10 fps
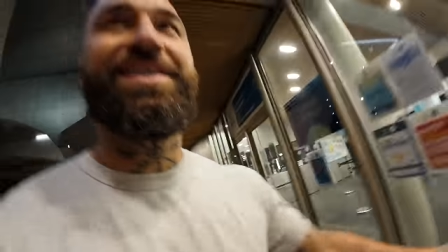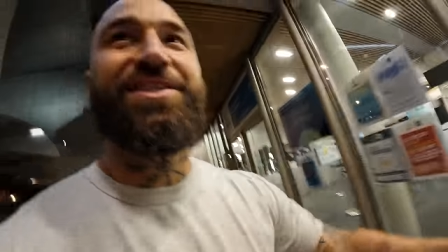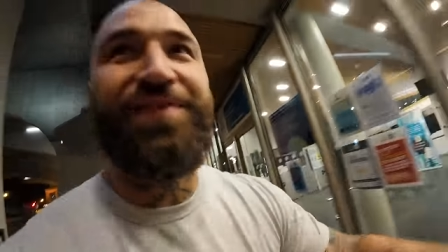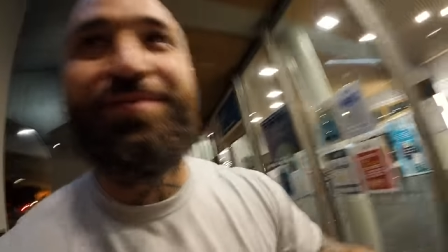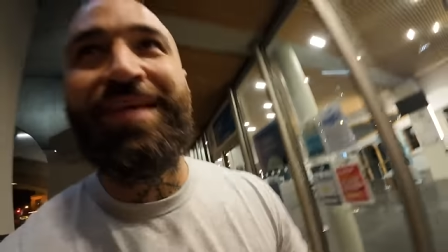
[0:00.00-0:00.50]
I
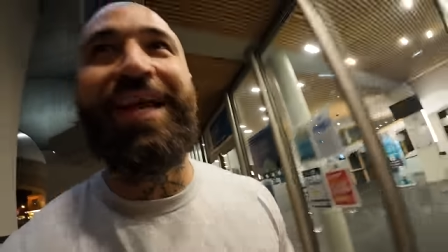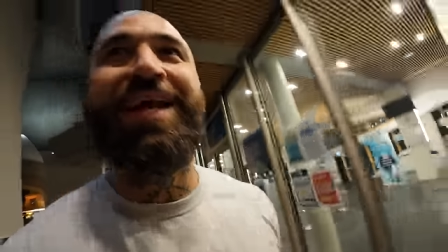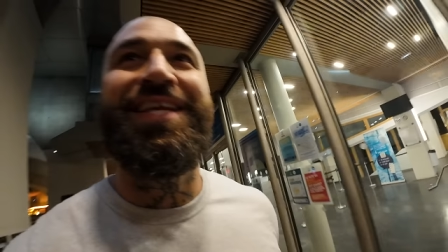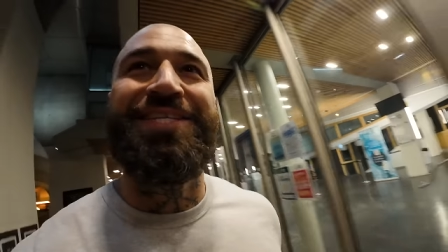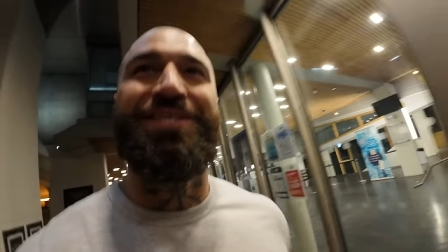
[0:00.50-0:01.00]
just filmed the
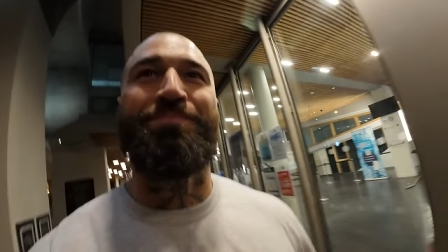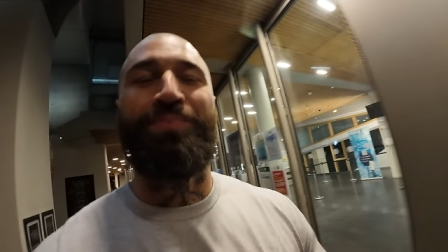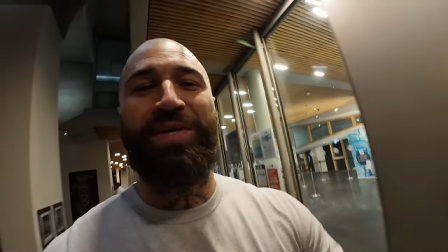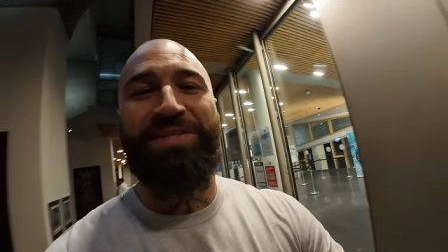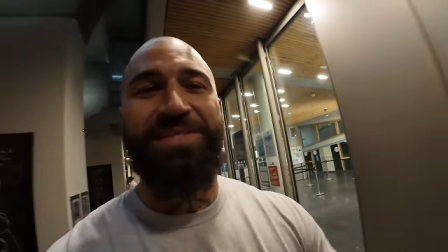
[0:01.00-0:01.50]
lady just
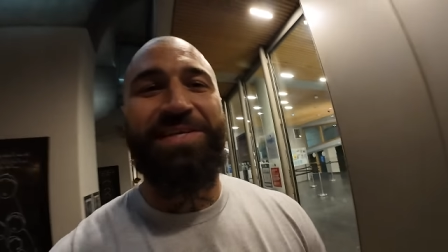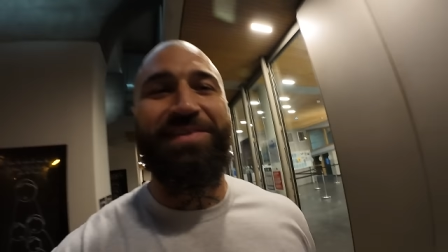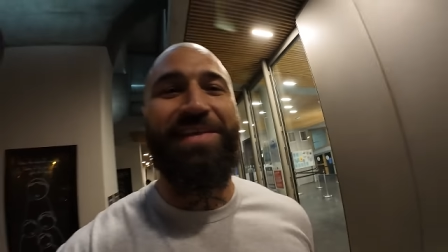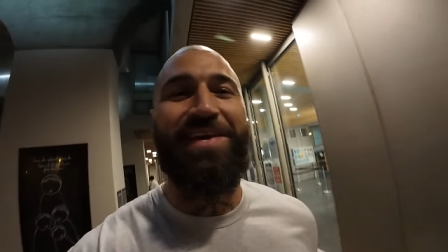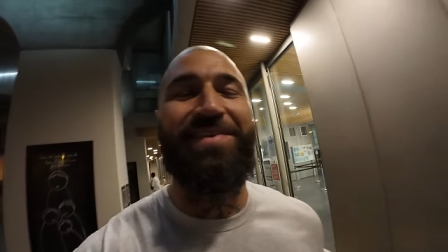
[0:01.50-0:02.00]

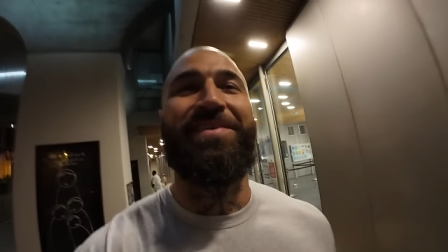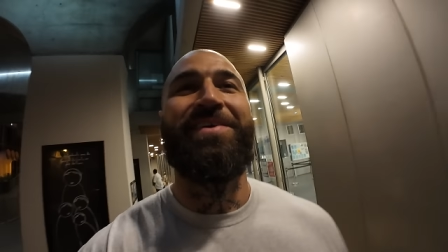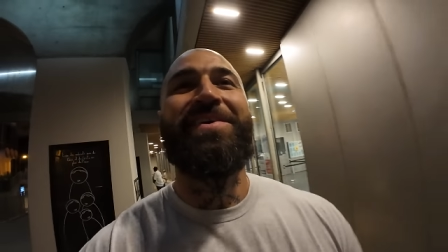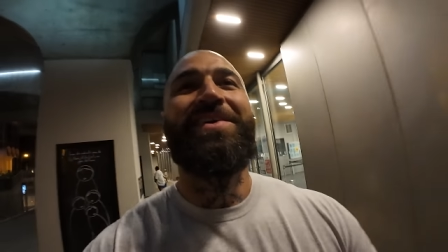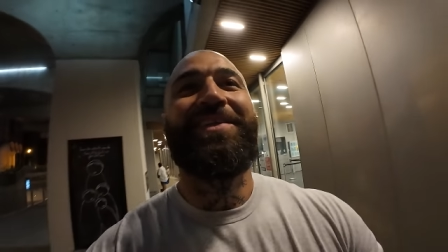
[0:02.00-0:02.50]
pissing, man.
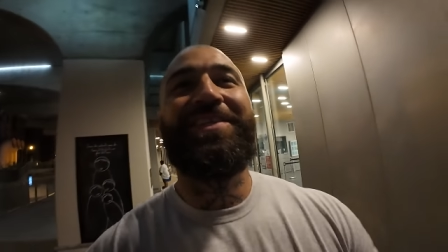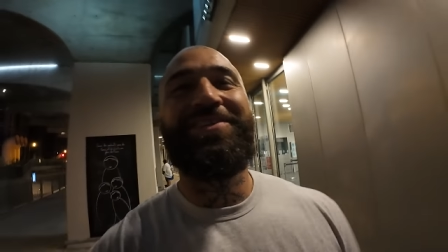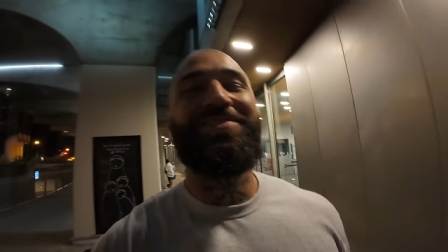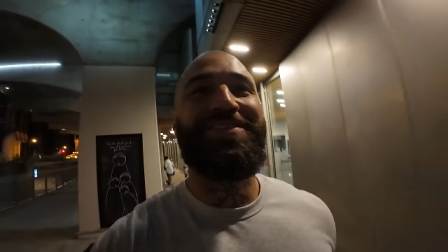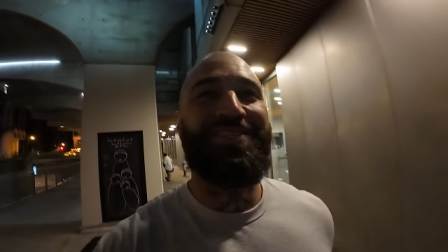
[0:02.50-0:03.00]

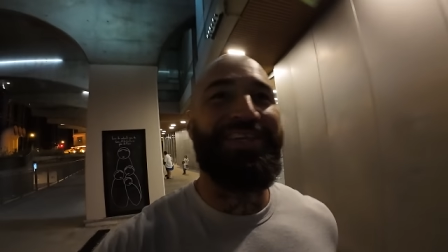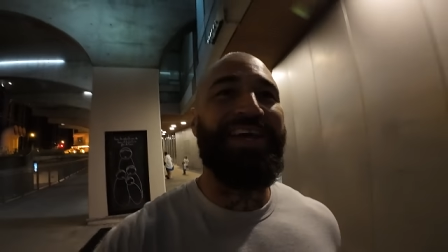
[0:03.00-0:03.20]
Did you just